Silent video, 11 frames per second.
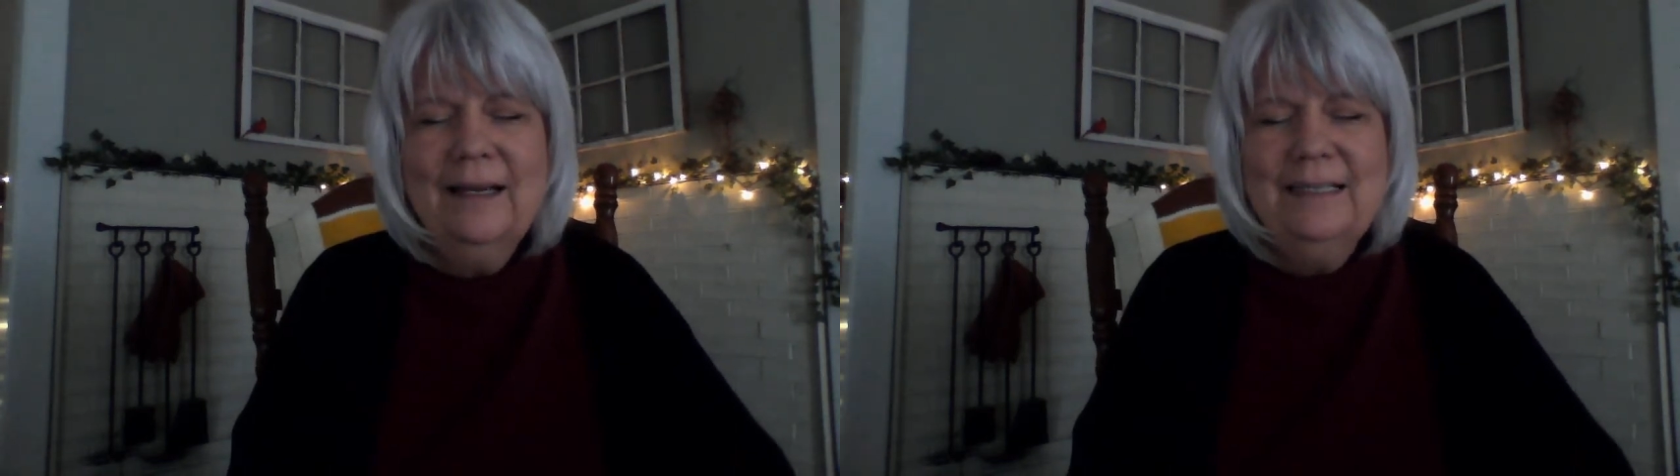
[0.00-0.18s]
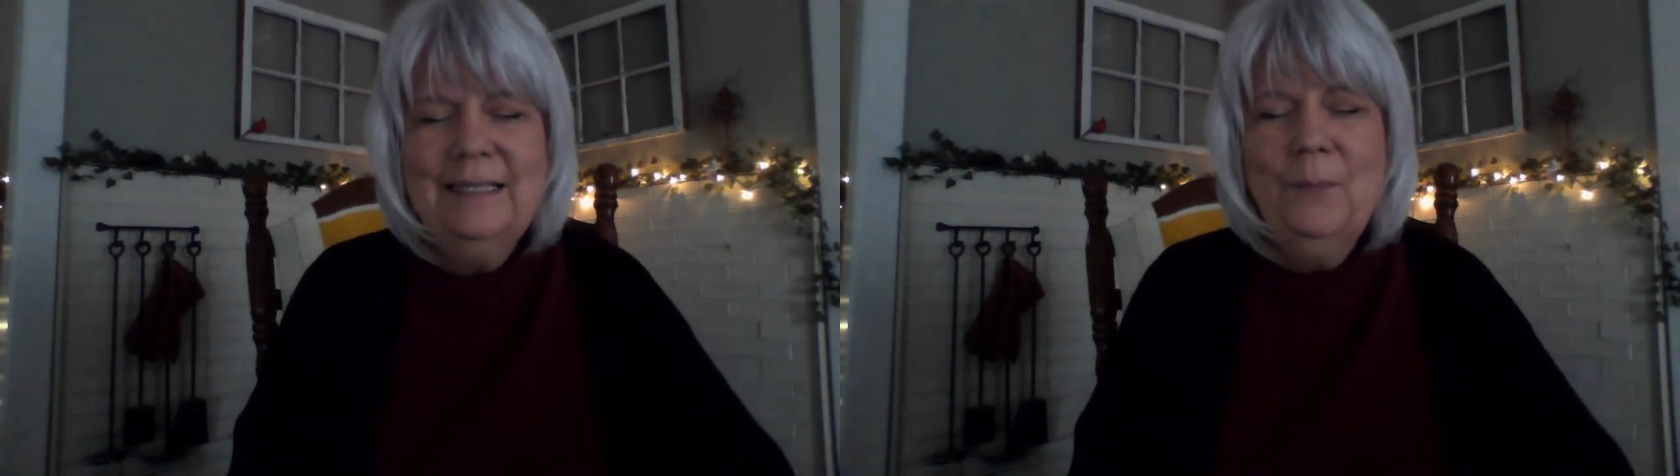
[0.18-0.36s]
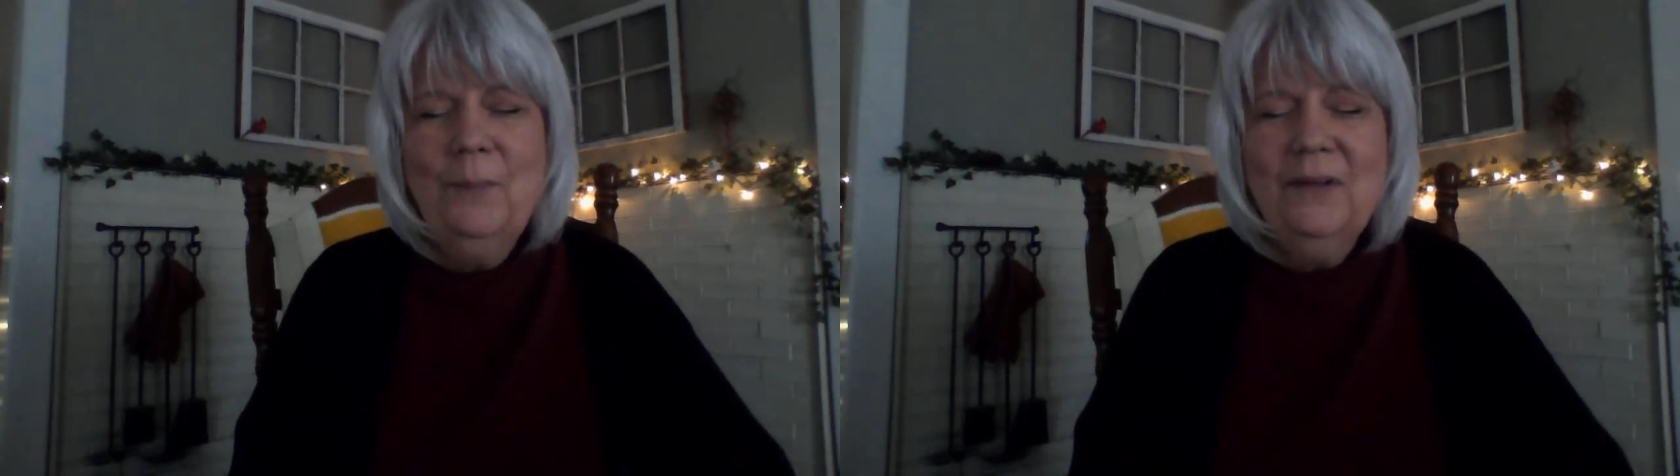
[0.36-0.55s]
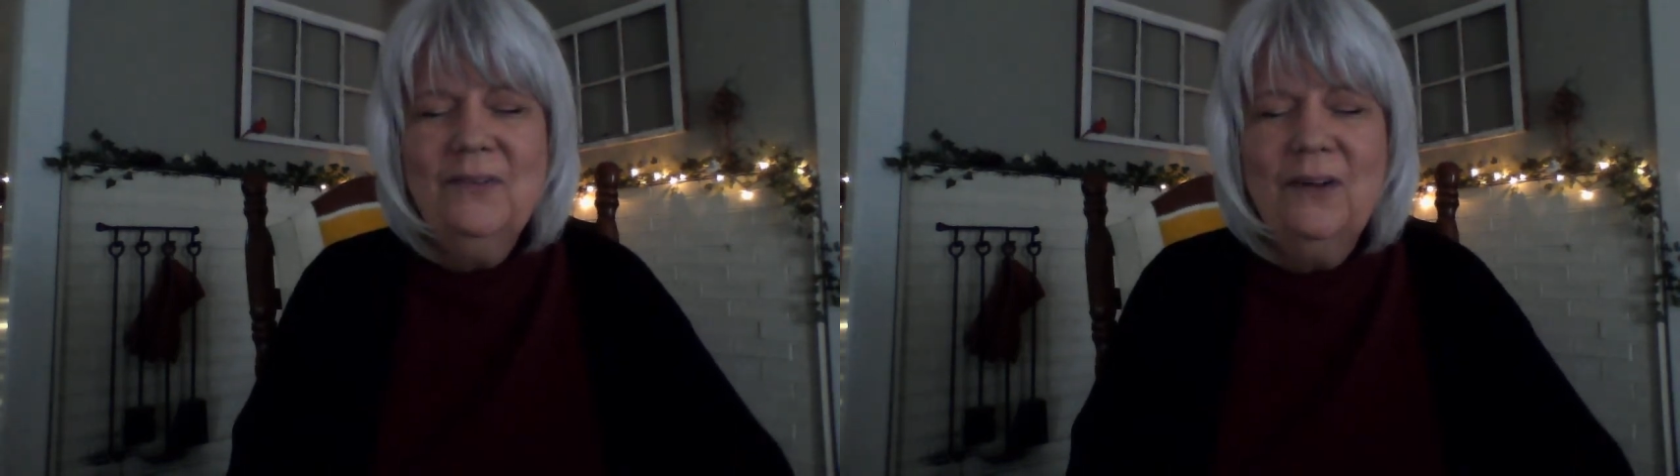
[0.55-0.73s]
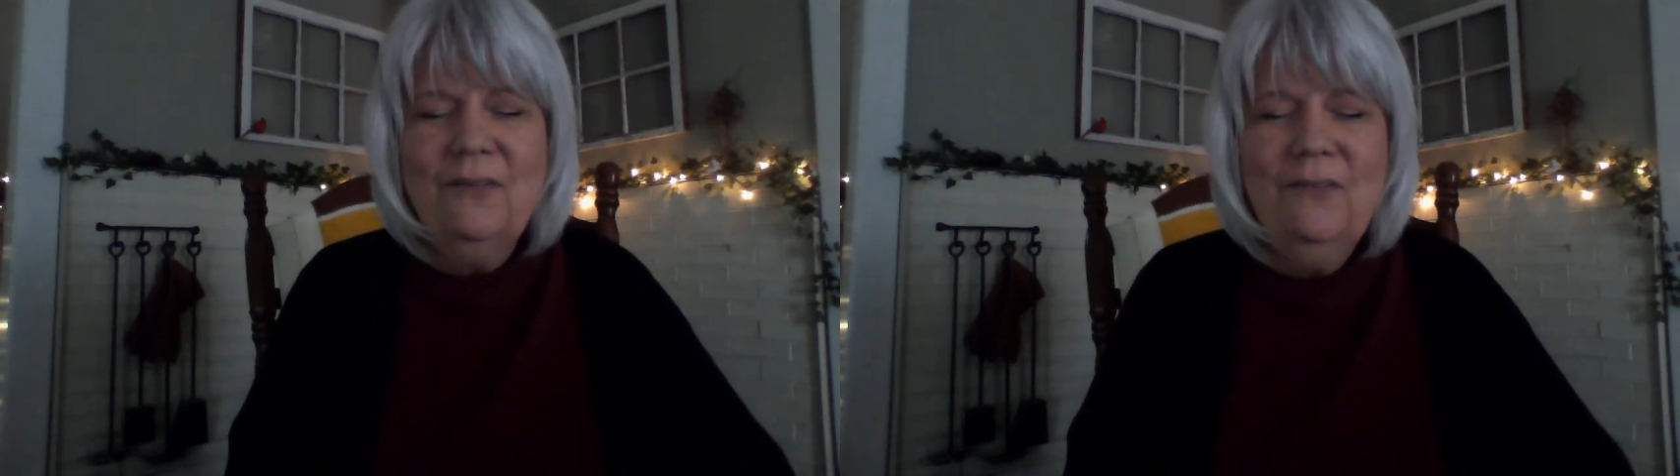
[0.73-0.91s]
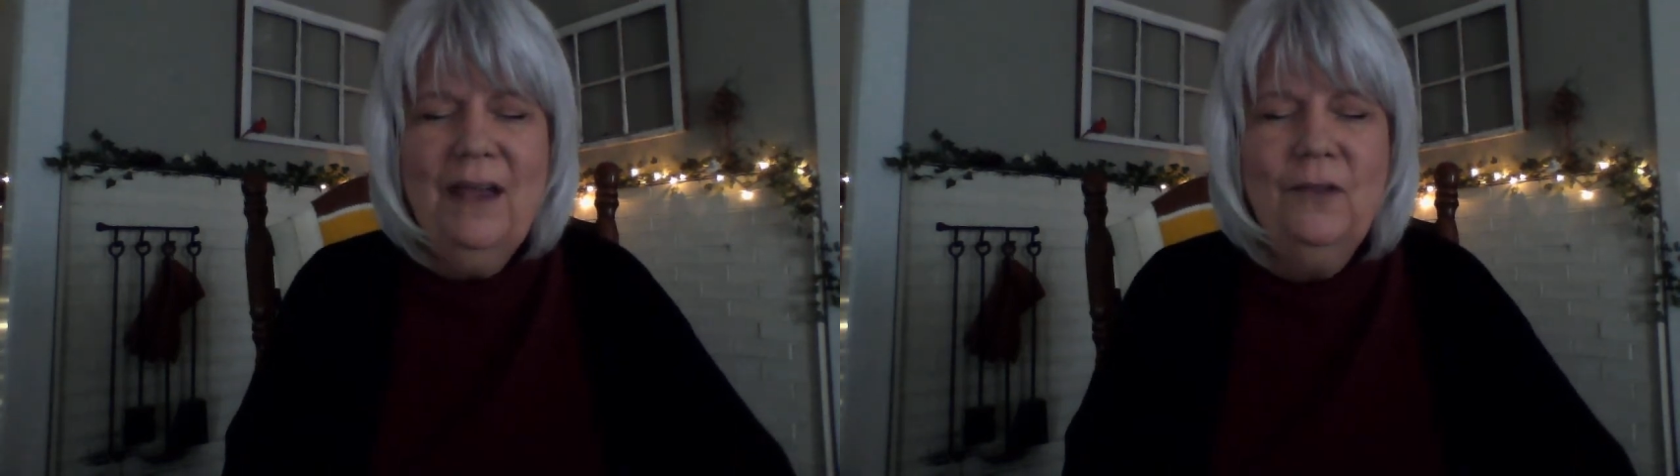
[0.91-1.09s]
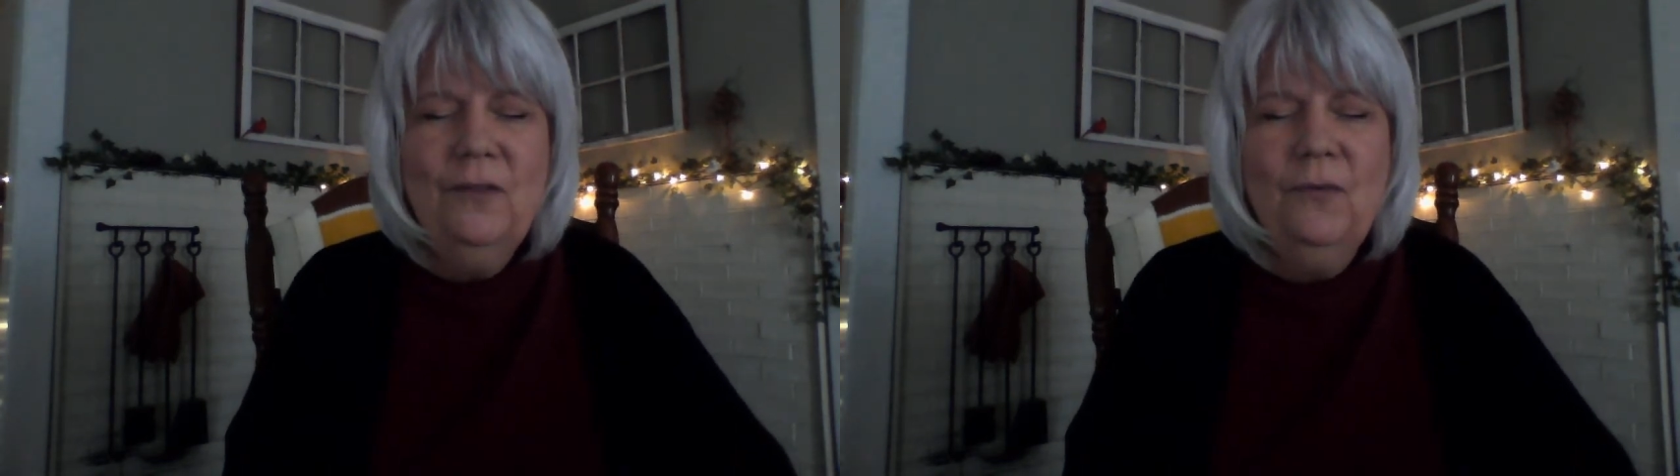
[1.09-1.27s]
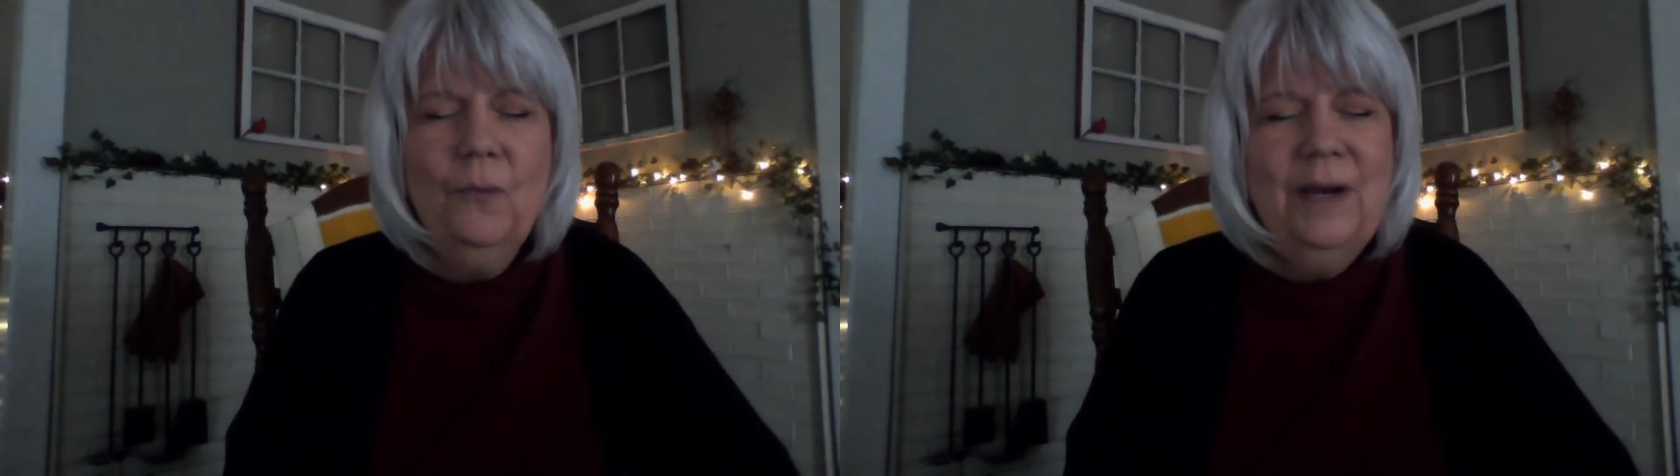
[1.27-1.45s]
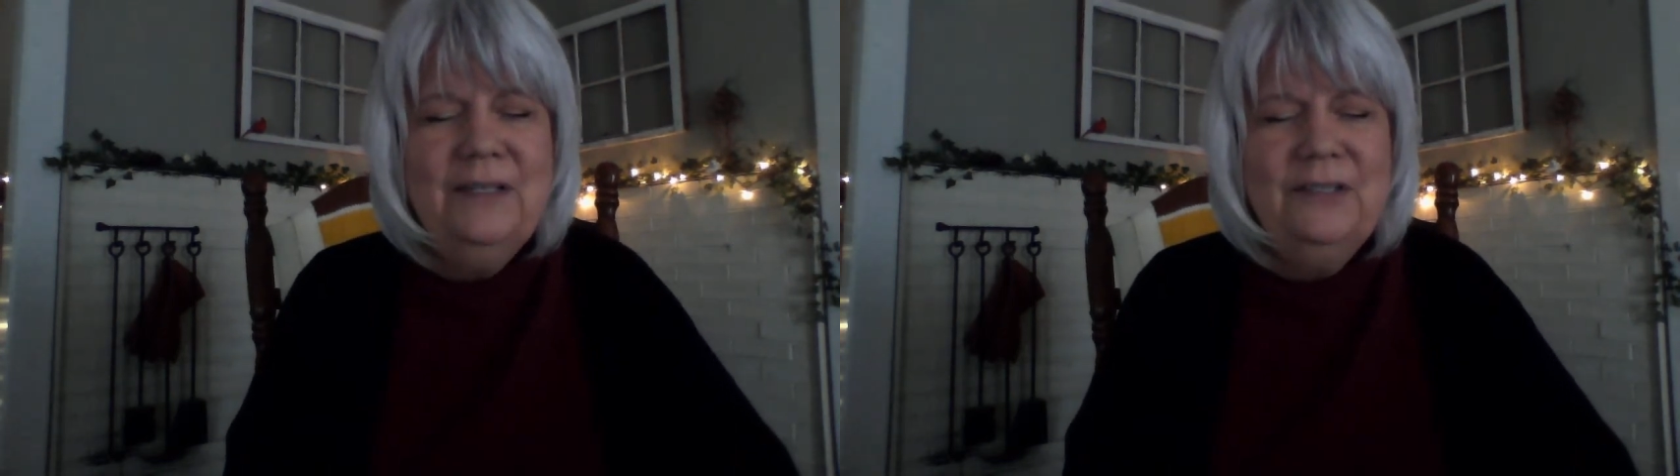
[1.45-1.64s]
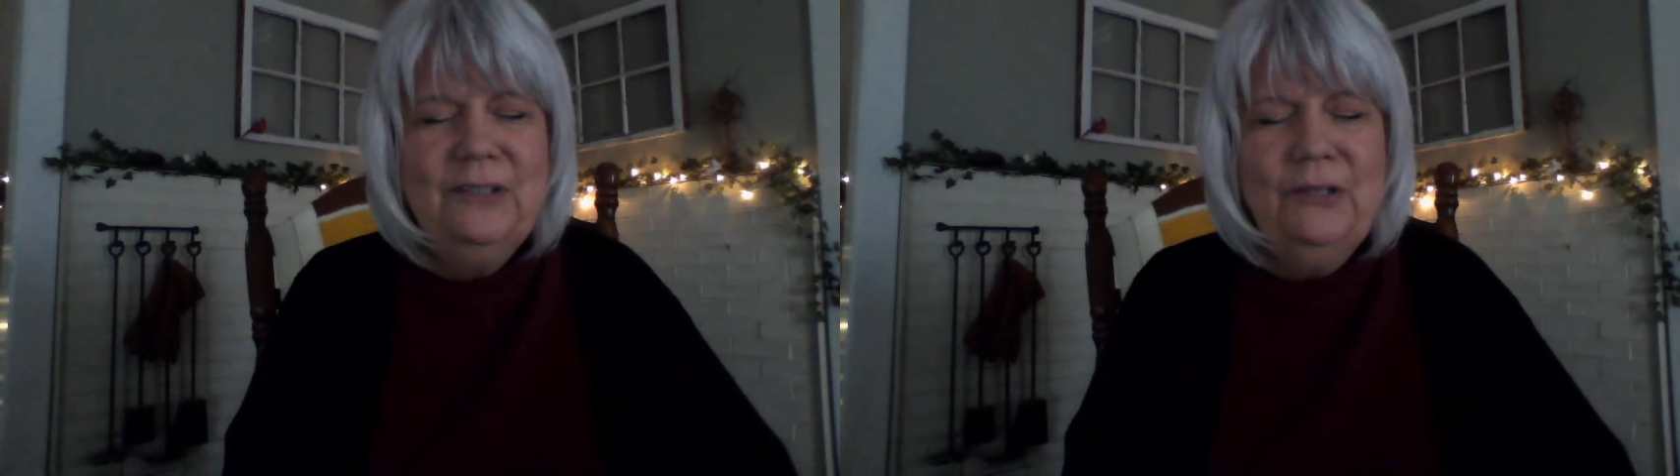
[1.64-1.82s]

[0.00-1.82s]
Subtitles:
because it builds our faith for ways